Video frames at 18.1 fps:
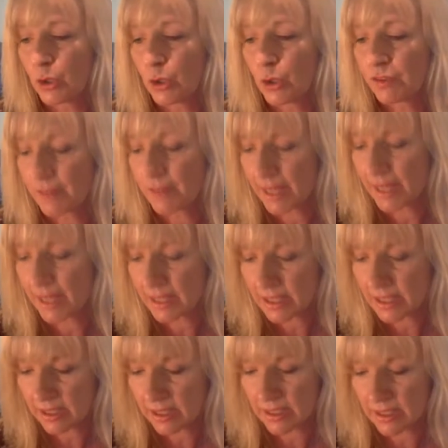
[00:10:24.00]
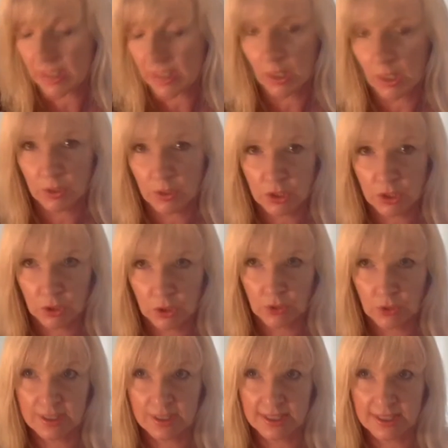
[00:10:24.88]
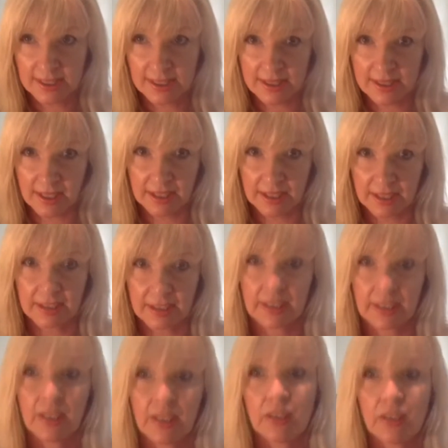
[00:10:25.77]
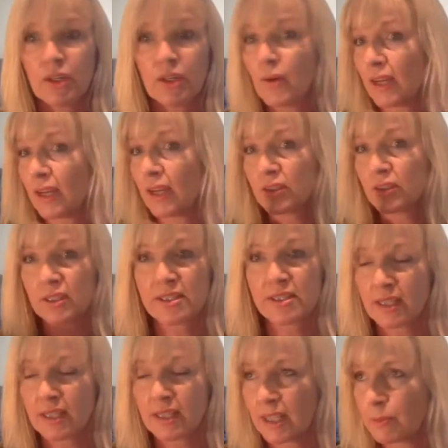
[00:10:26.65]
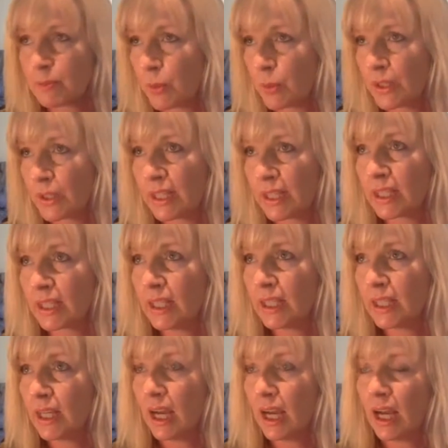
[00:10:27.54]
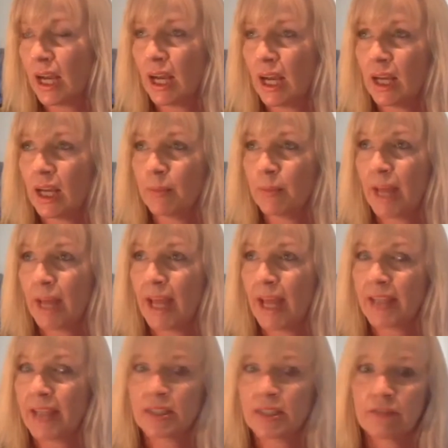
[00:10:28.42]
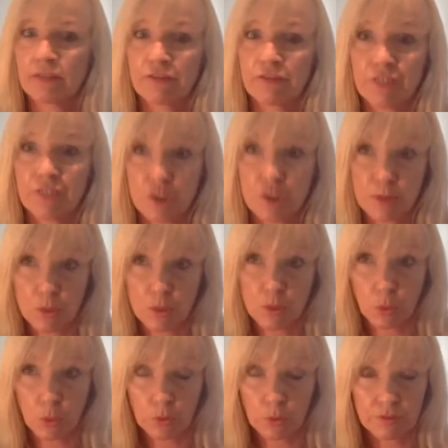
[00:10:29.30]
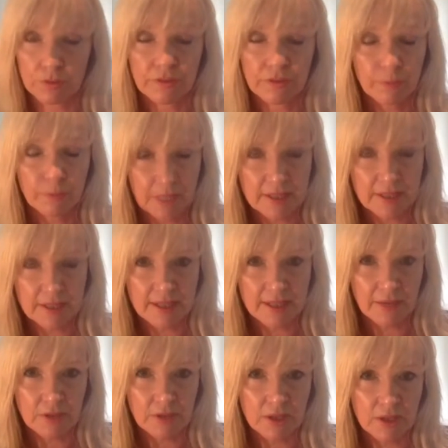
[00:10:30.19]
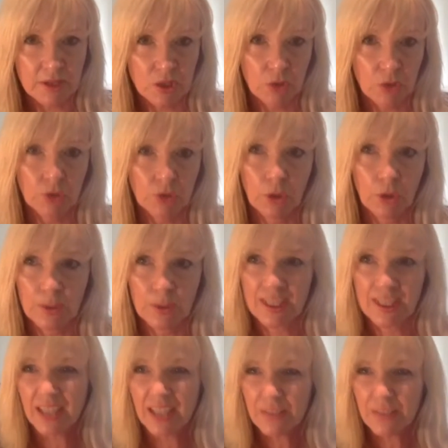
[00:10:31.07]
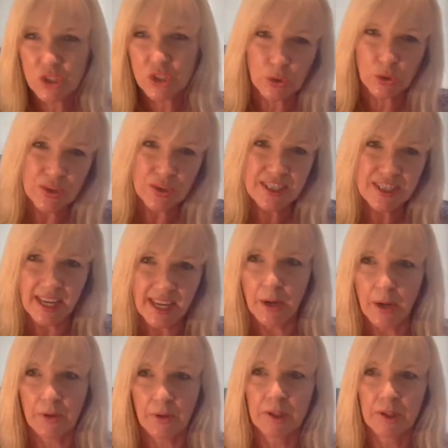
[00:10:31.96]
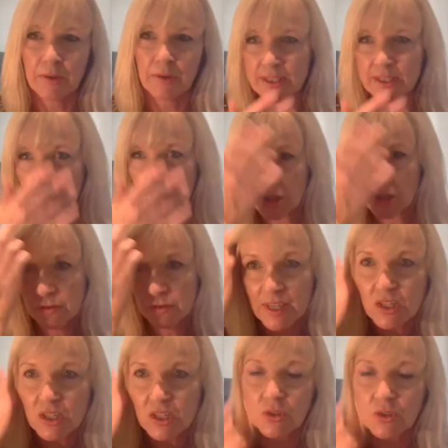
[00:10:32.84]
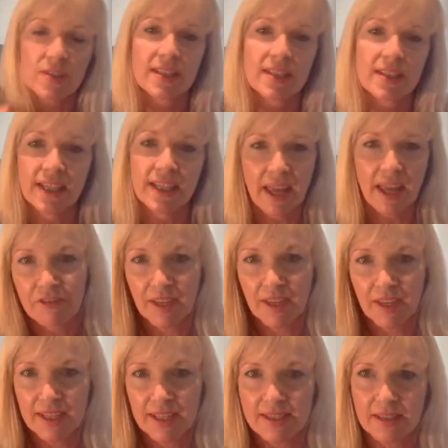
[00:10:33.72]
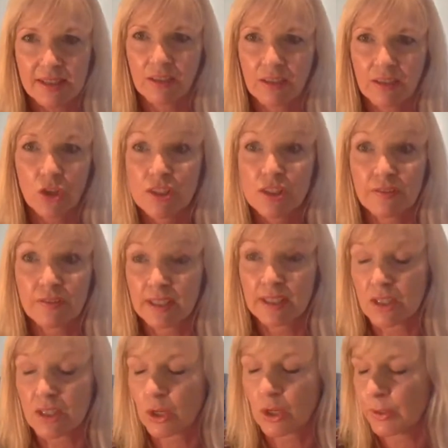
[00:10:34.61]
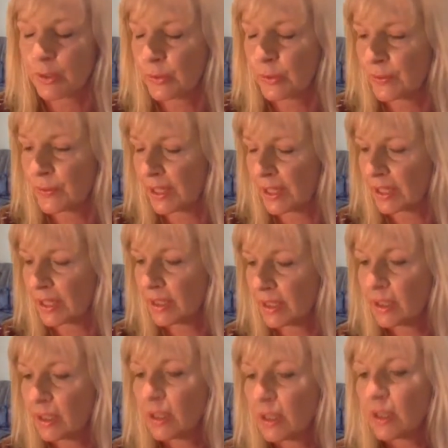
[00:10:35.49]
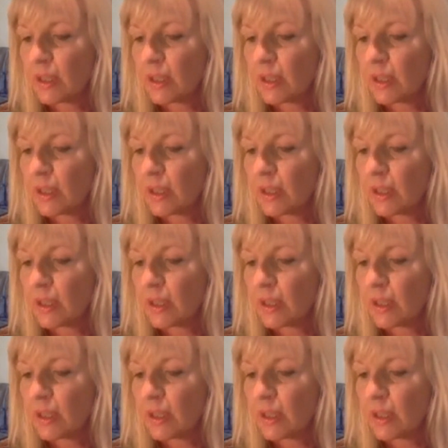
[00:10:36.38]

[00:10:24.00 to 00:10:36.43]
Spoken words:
And her friend is encouraging her to see a psychic. They're out on a Sunday morning at Fisherman's Wharf. If you've been to San Francisco, you know it's kind of the touristy area. There's lots of restaurants and cafes and lots of things going on there.